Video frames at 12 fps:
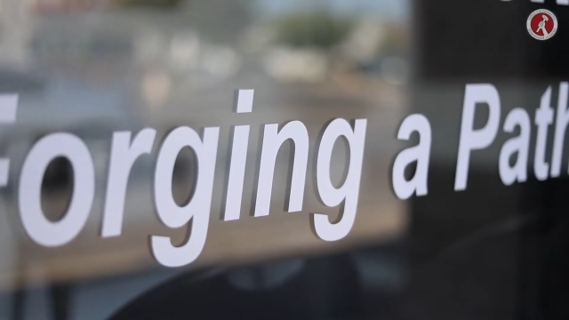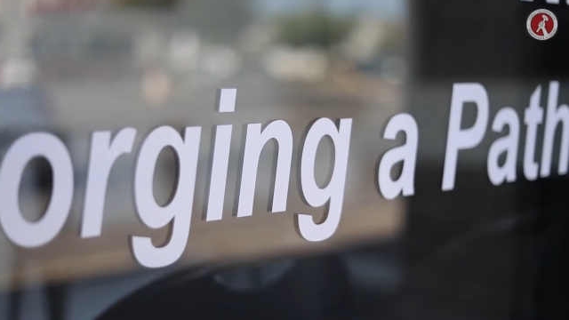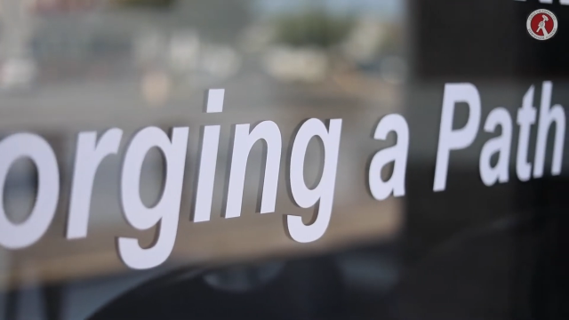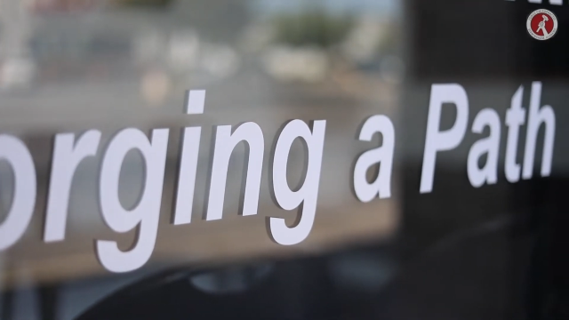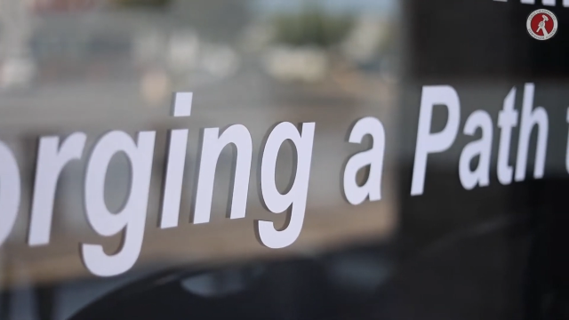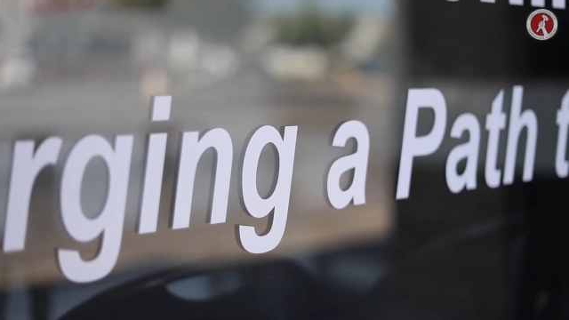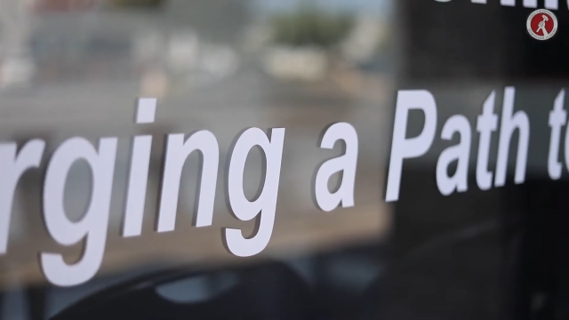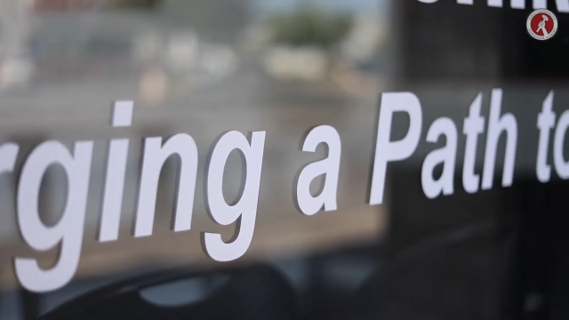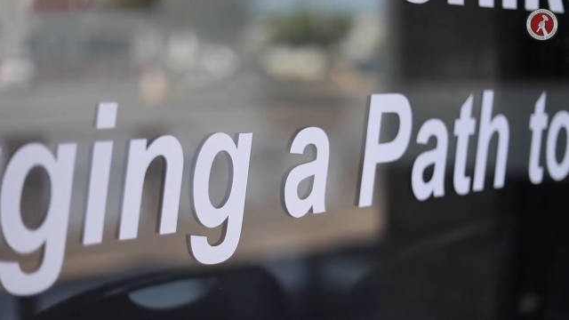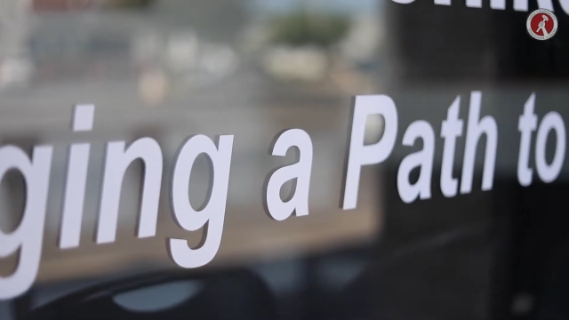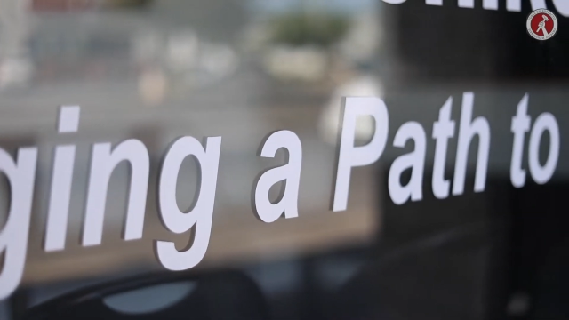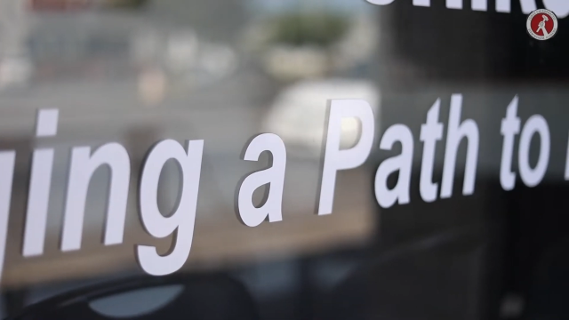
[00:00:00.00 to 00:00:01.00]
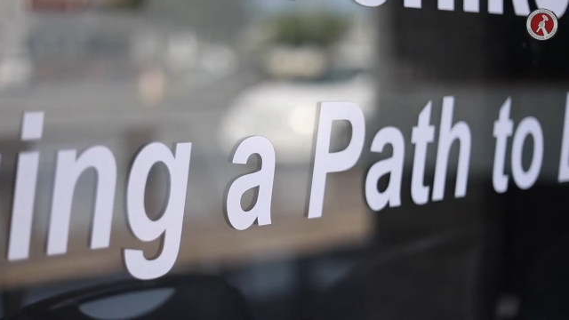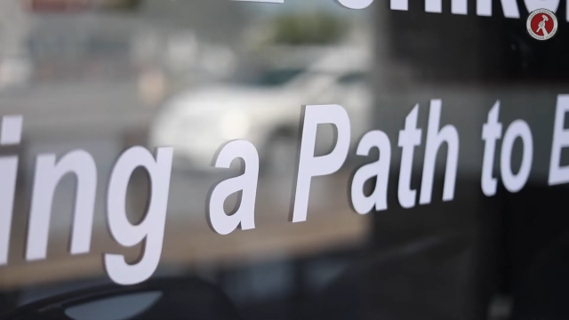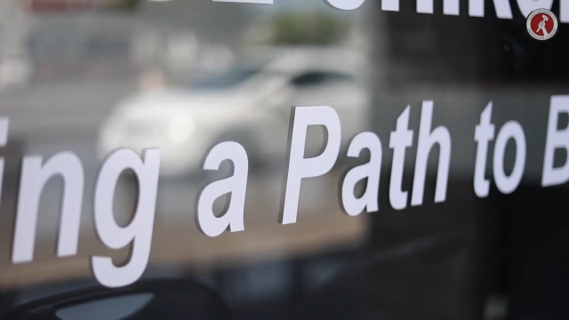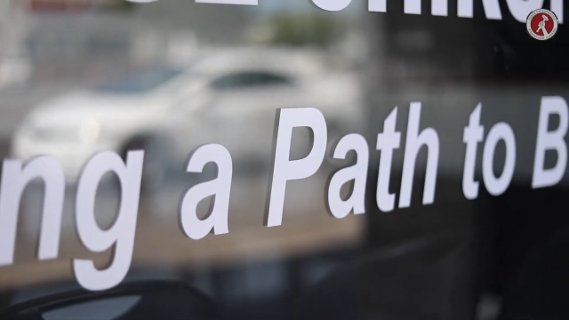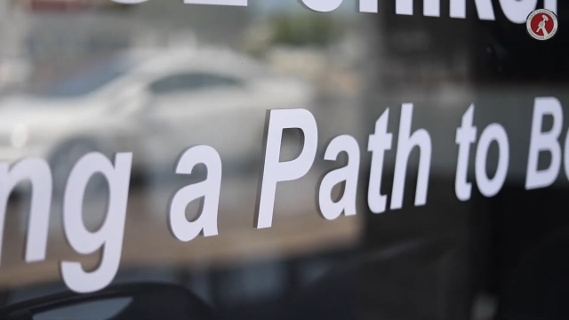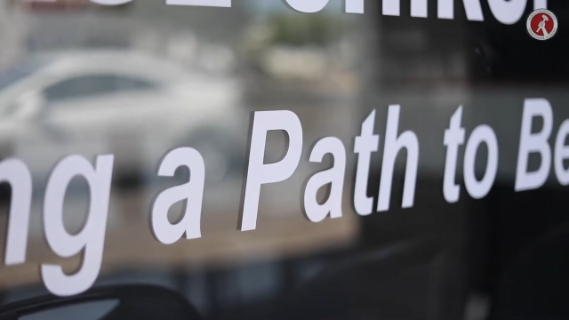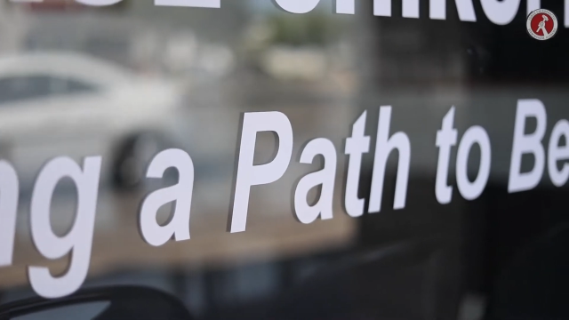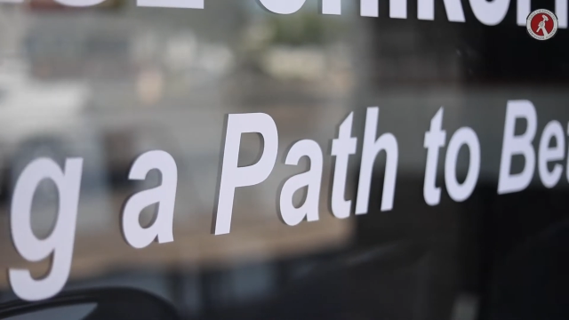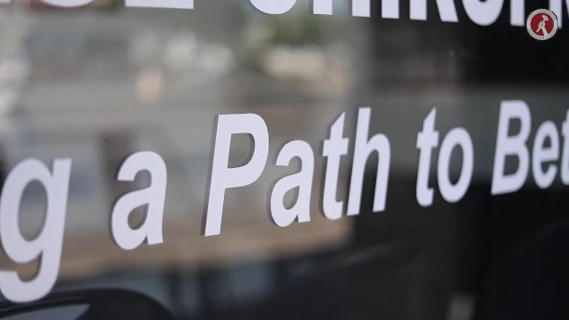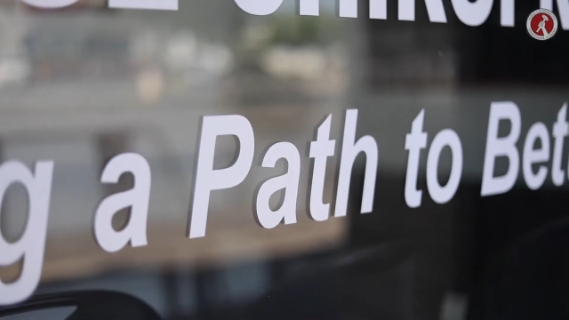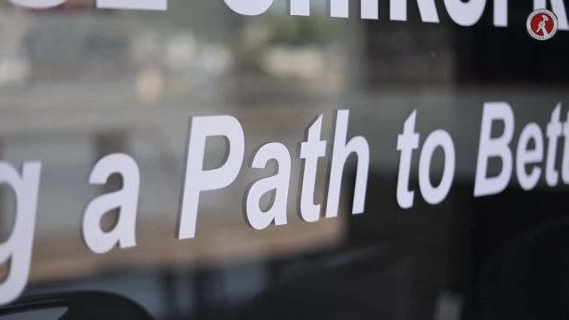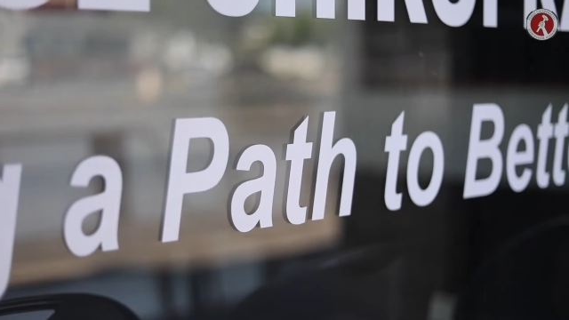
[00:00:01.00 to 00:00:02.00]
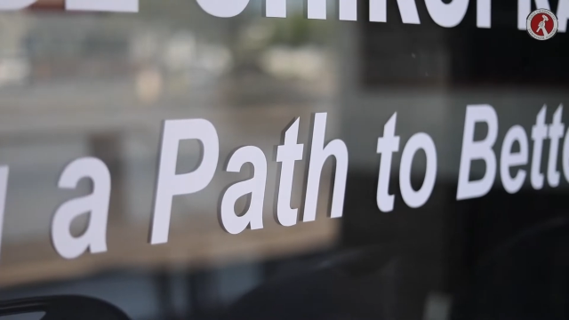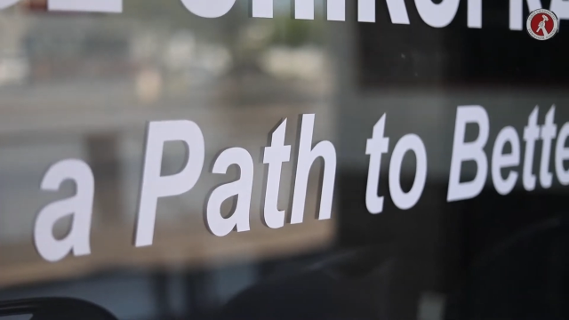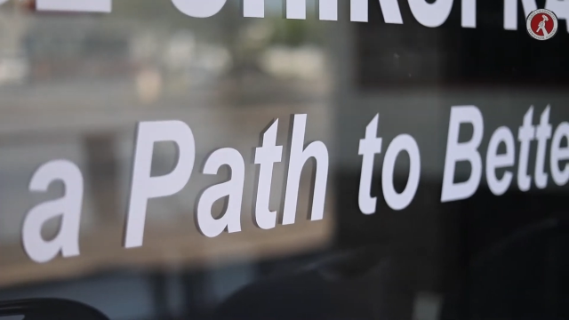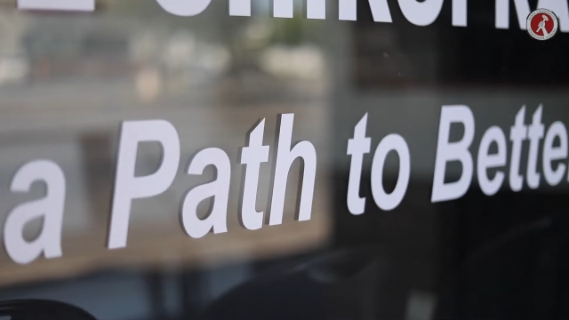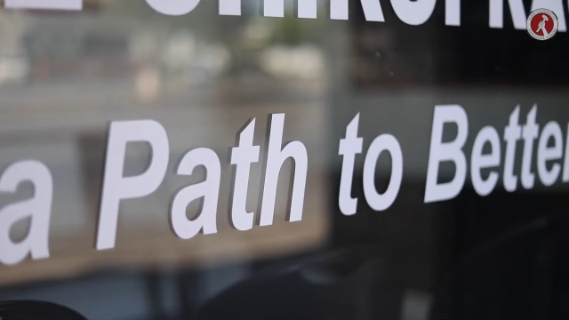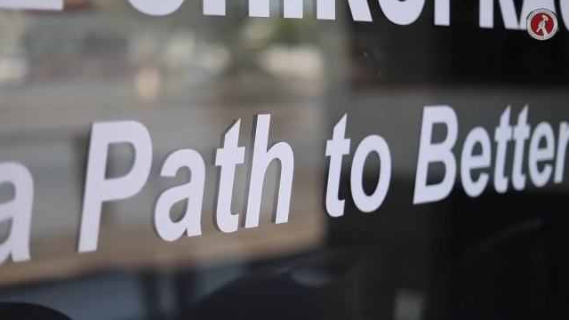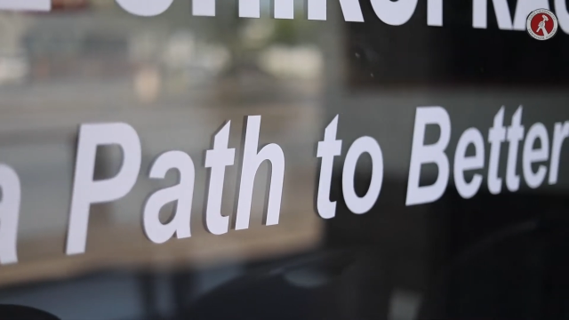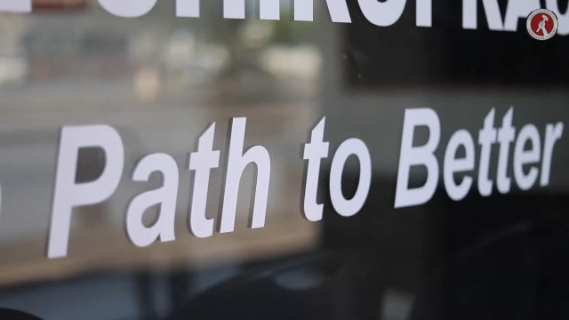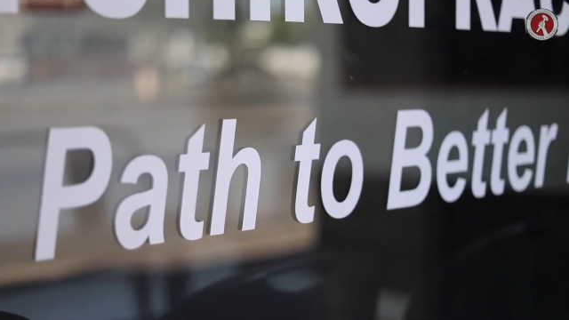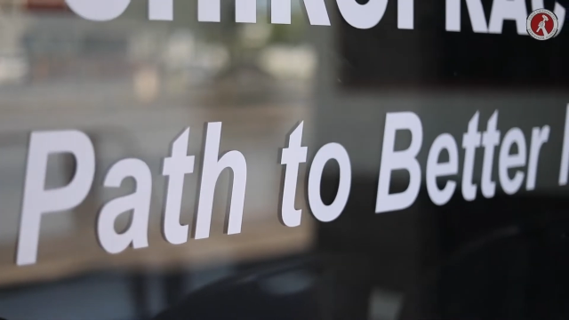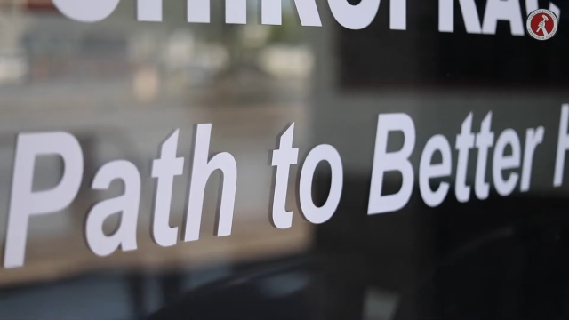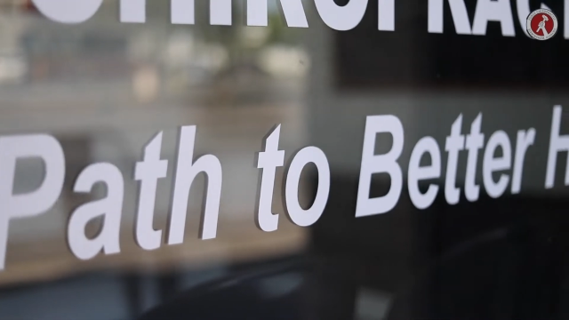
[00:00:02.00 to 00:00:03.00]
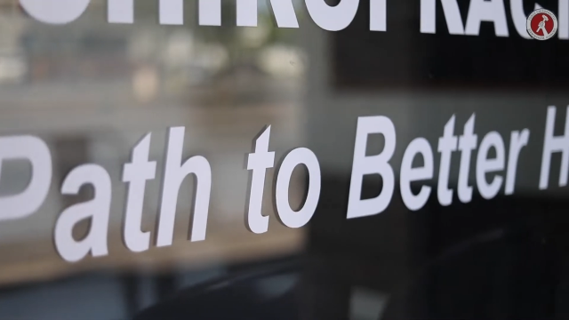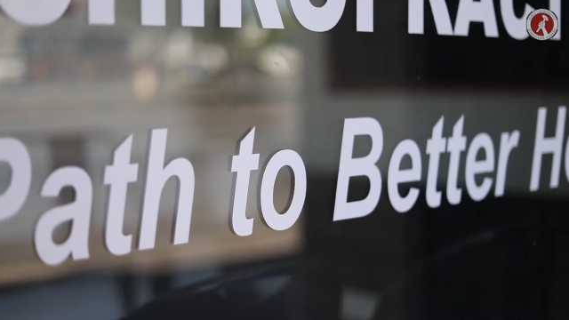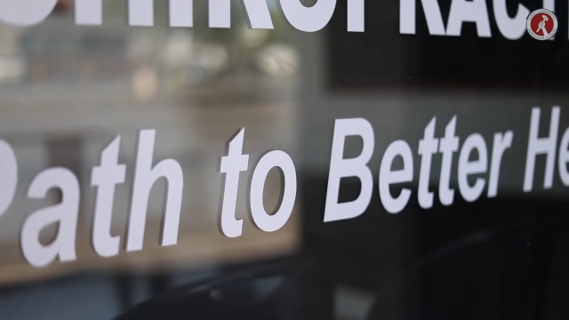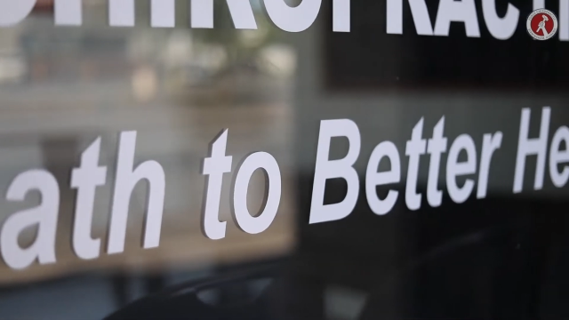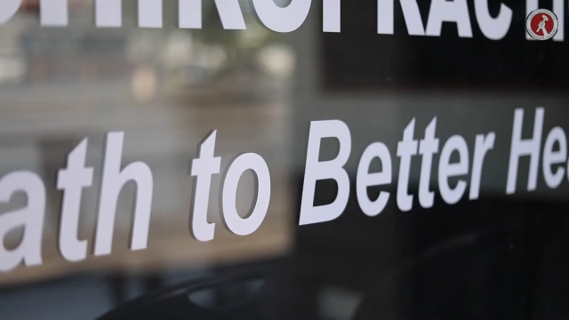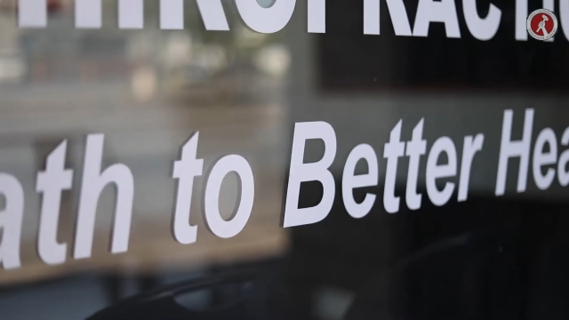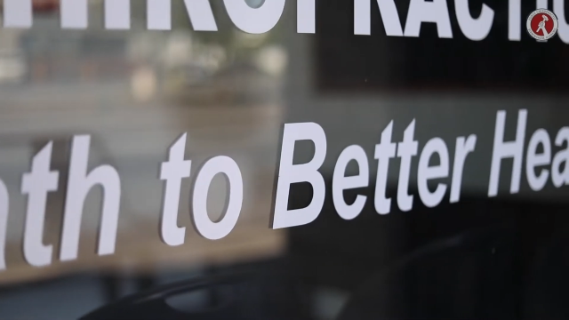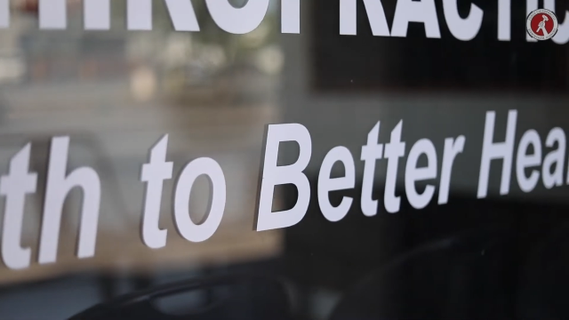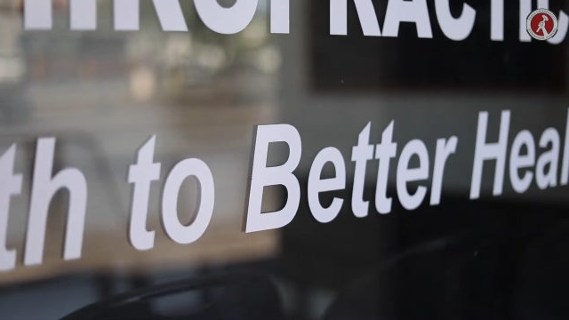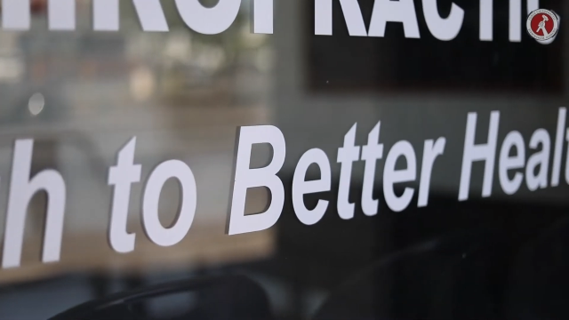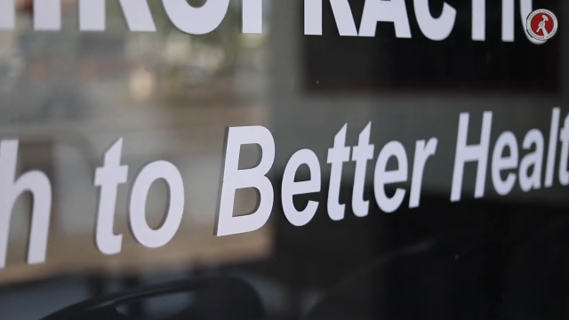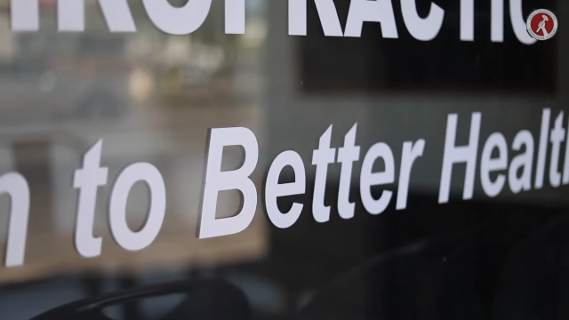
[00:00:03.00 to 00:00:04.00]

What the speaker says: (no speaker visible)